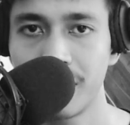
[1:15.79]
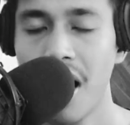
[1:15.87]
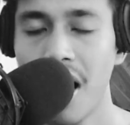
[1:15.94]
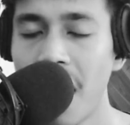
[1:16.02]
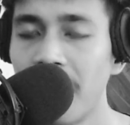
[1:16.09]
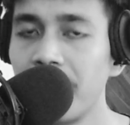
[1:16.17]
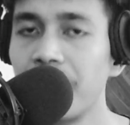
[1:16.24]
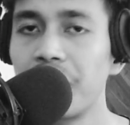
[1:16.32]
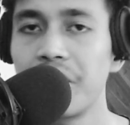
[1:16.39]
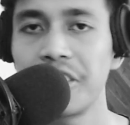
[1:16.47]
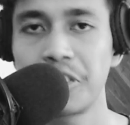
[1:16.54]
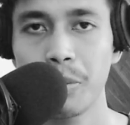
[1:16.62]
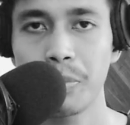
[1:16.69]

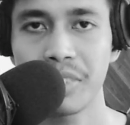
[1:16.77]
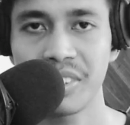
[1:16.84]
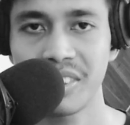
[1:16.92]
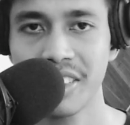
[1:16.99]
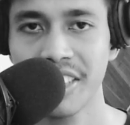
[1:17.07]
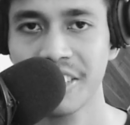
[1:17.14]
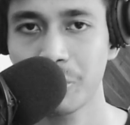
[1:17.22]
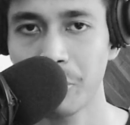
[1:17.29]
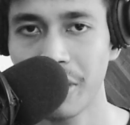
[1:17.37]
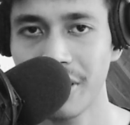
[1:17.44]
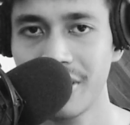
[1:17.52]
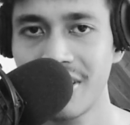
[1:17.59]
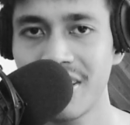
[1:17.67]
Hundreds of mistakes
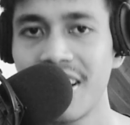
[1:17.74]
made